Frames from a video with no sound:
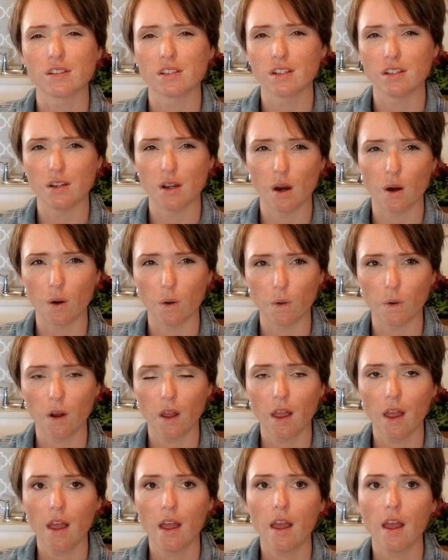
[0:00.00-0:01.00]
know
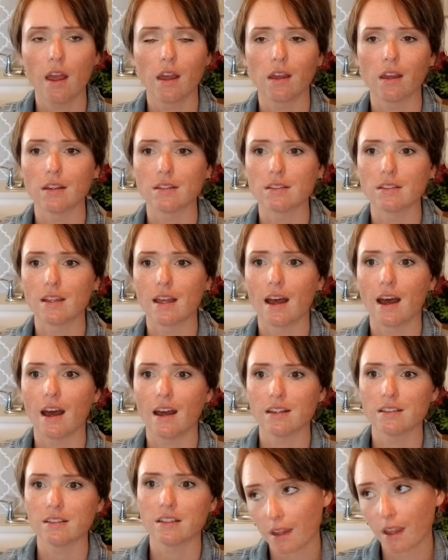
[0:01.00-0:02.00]
is
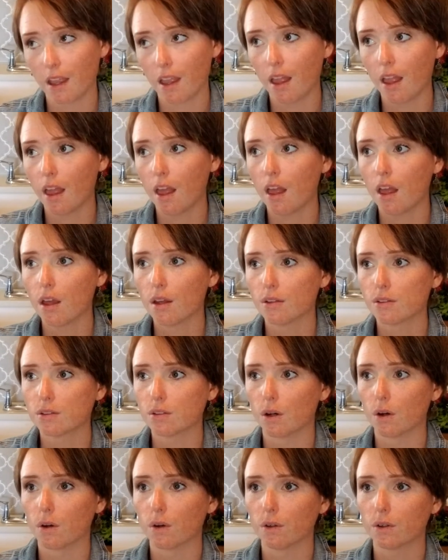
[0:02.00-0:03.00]
that
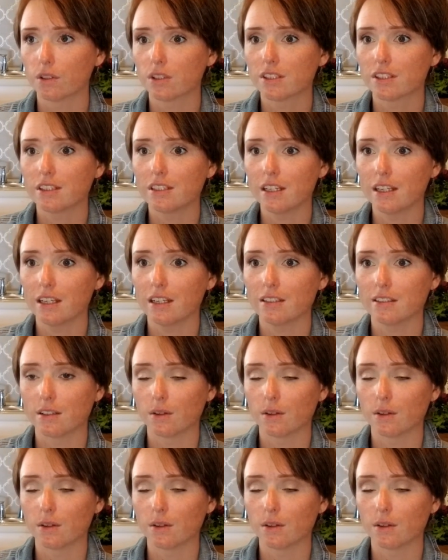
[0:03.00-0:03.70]
so your seeds, in